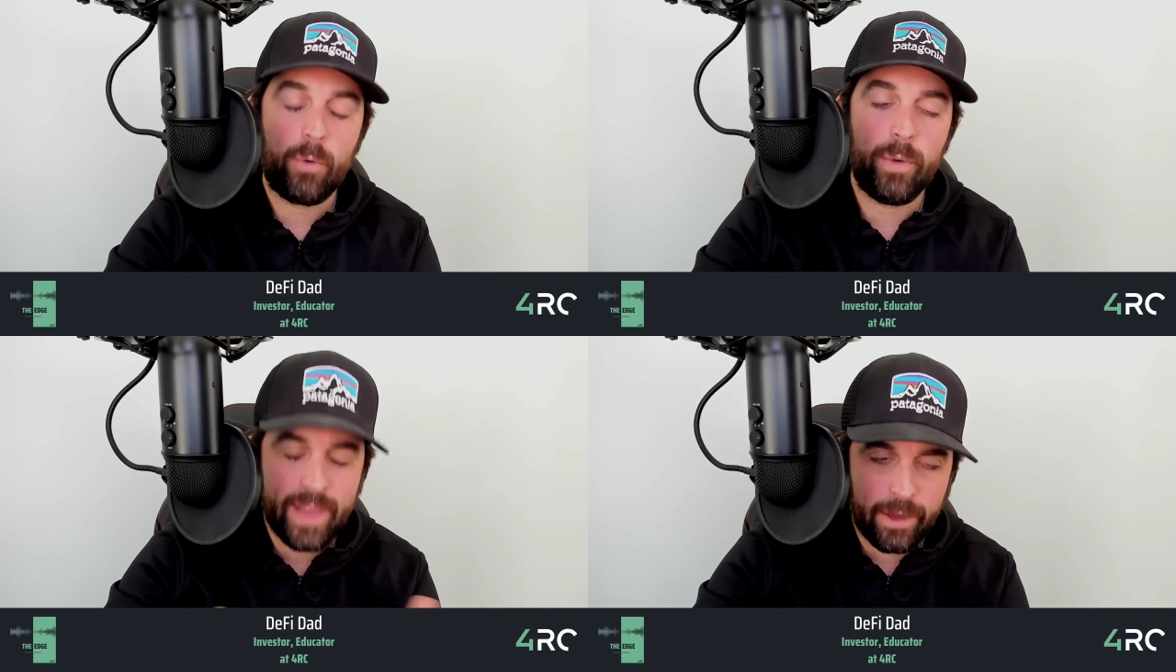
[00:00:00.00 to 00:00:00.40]

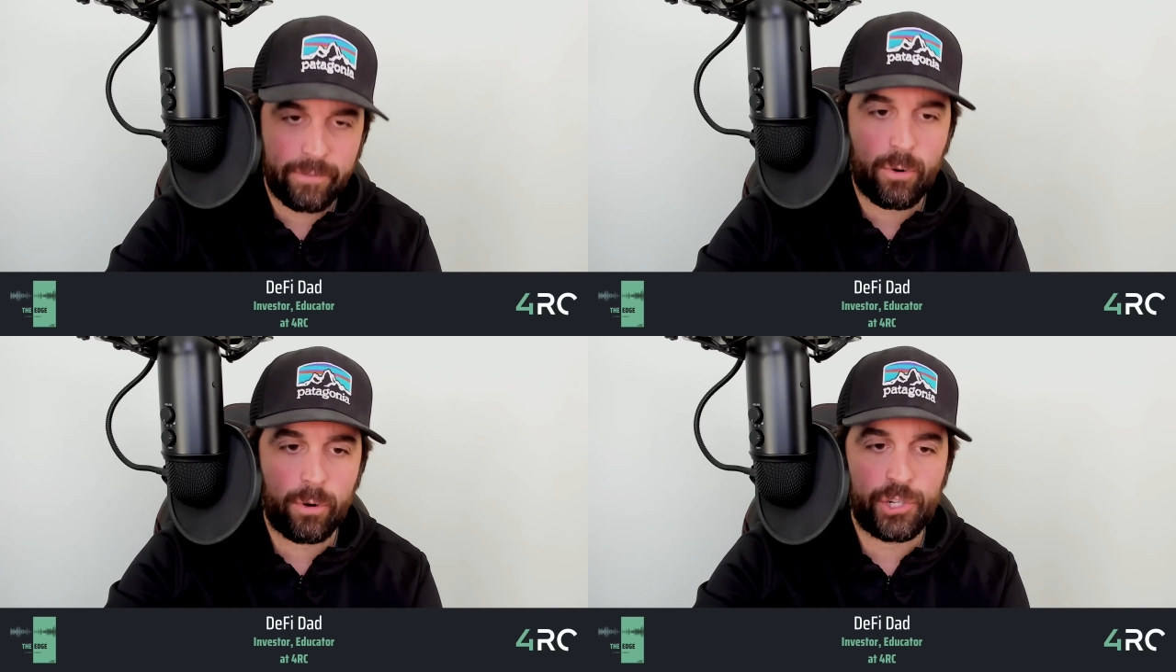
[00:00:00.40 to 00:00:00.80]
without,
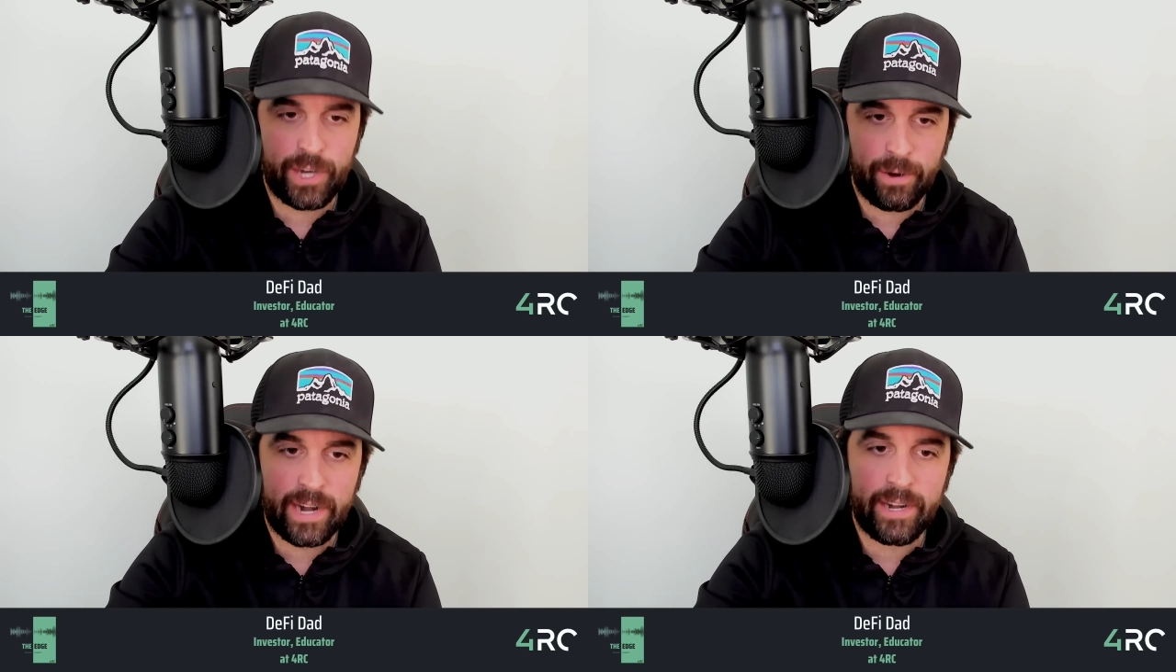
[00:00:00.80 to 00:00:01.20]
of course,
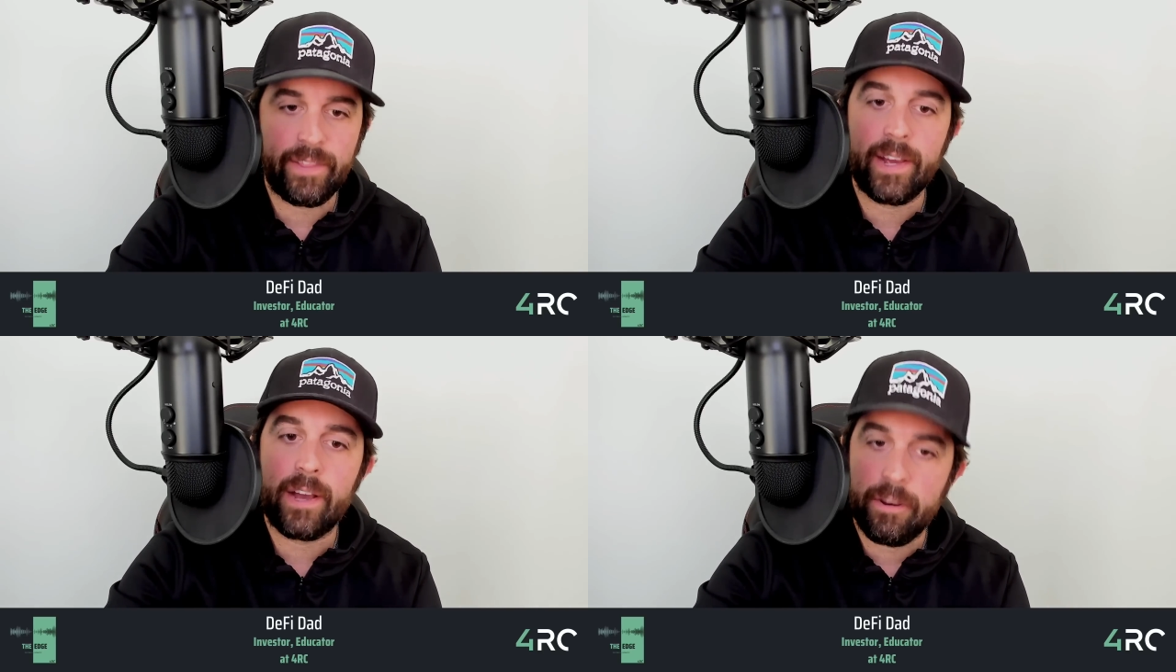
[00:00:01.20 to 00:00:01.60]
sharing
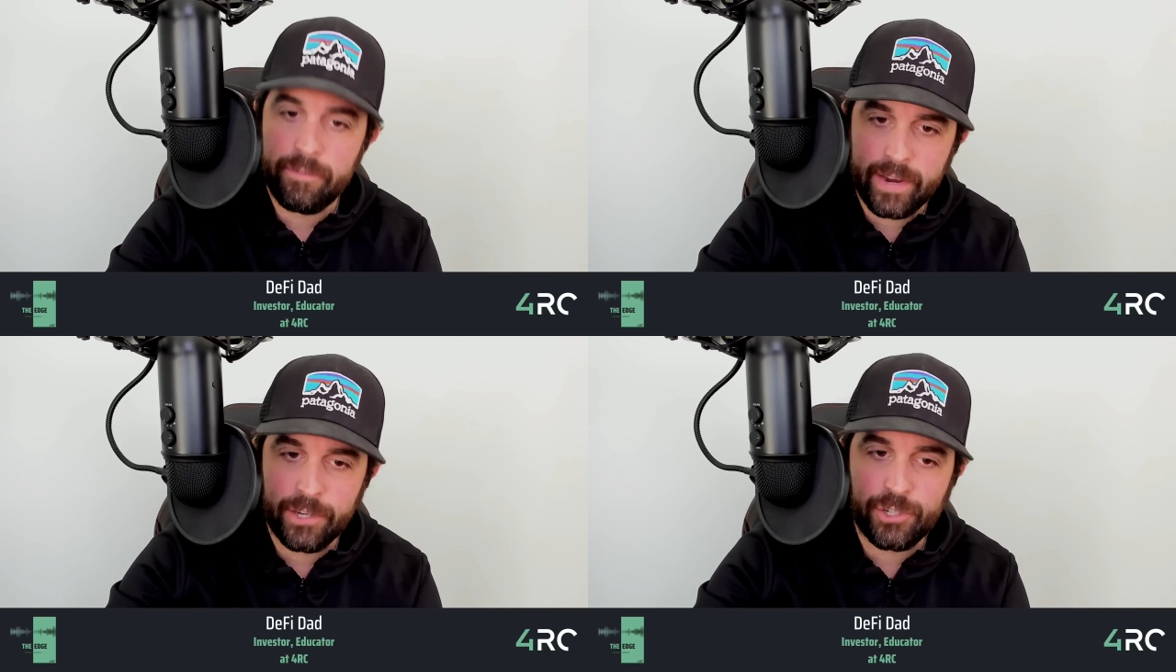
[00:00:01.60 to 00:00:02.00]
anything
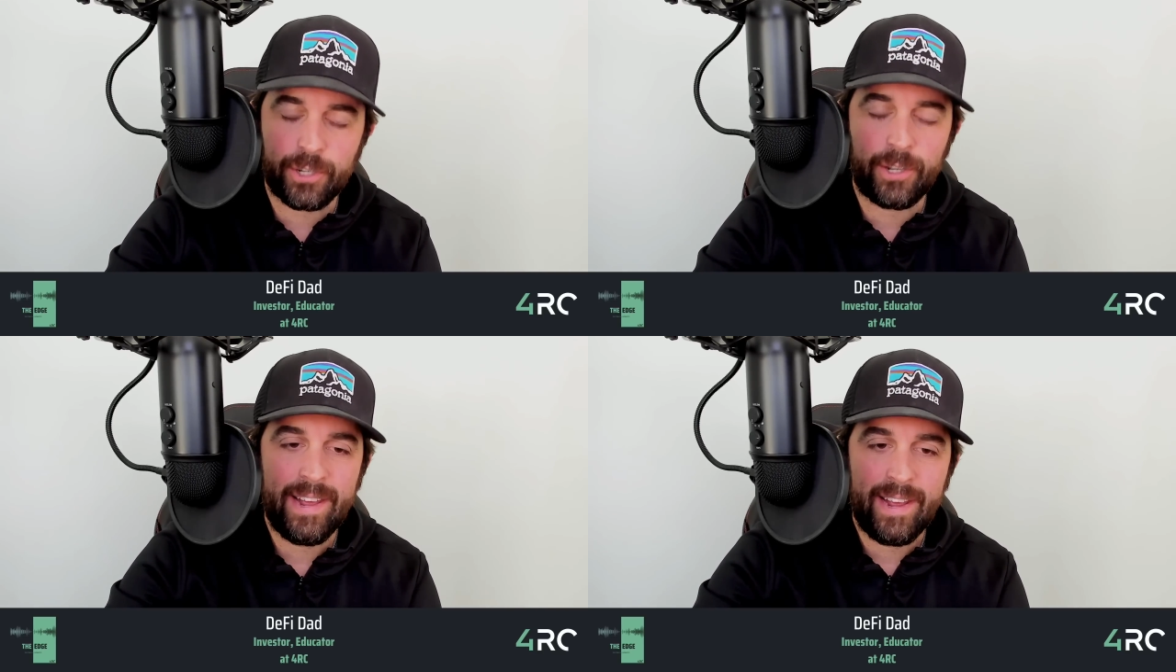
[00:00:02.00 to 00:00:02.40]

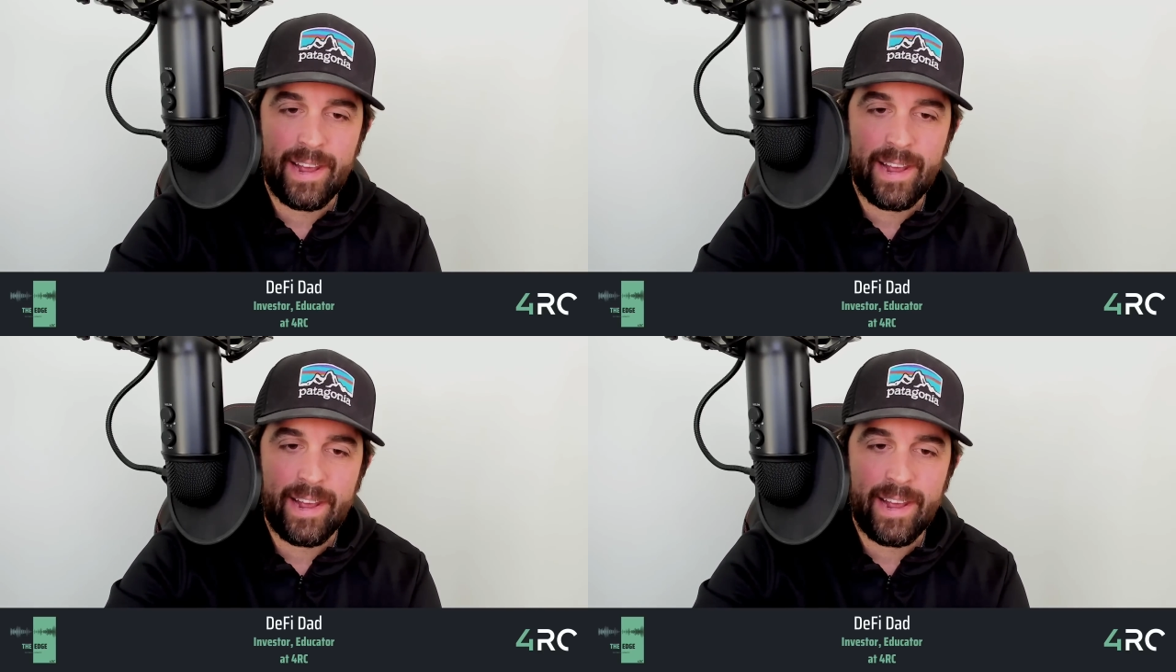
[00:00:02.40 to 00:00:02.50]
confidential.